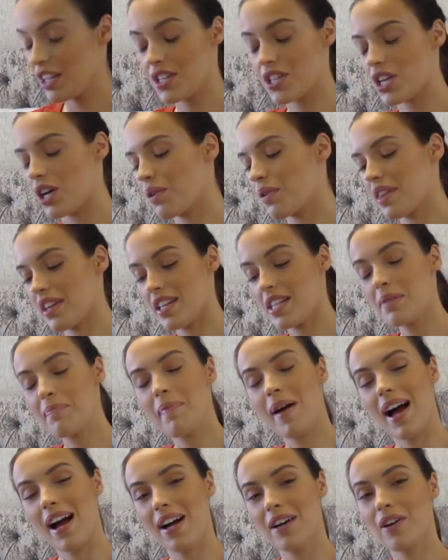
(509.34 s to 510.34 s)
so this
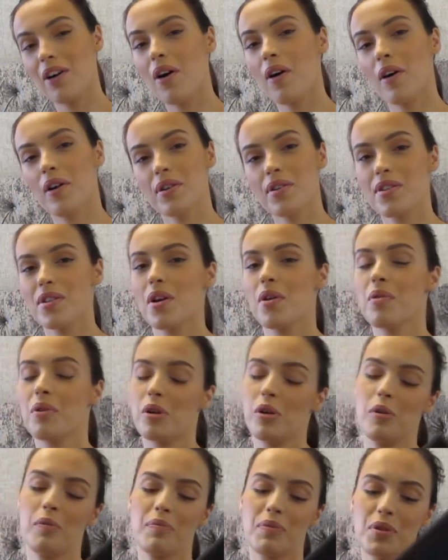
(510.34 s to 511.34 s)
bag also
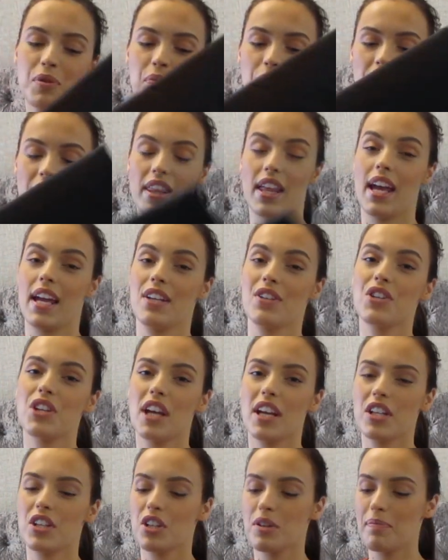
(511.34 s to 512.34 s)
comes with a
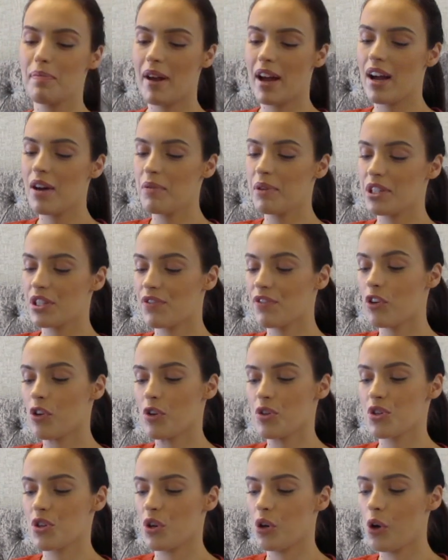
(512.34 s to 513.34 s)
changing mat which
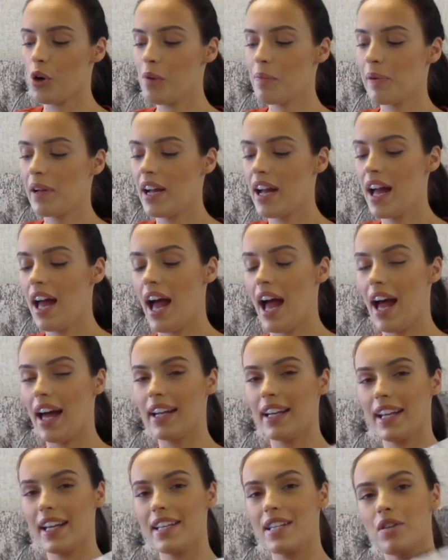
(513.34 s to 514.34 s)
folds up,
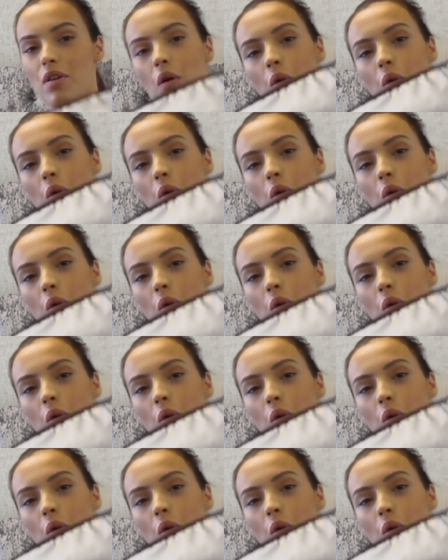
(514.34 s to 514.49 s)
and it is